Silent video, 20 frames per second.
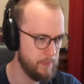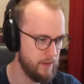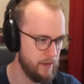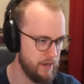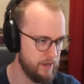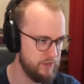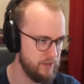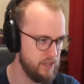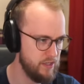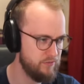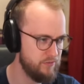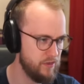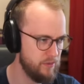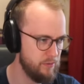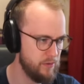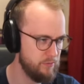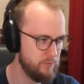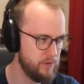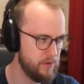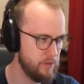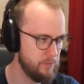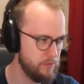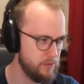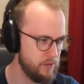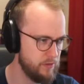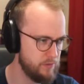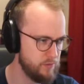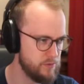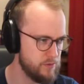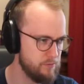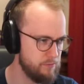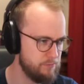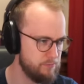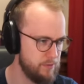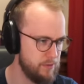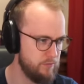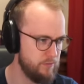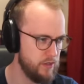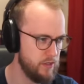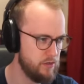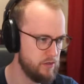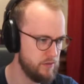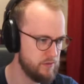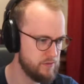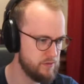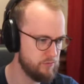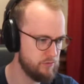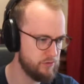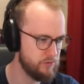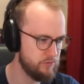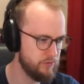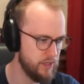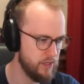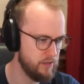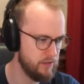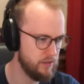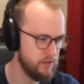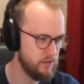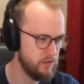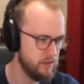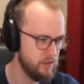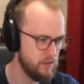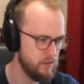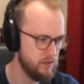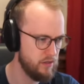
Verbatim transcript: I think if I'm gonna do some PvE cons and we'll do Rally.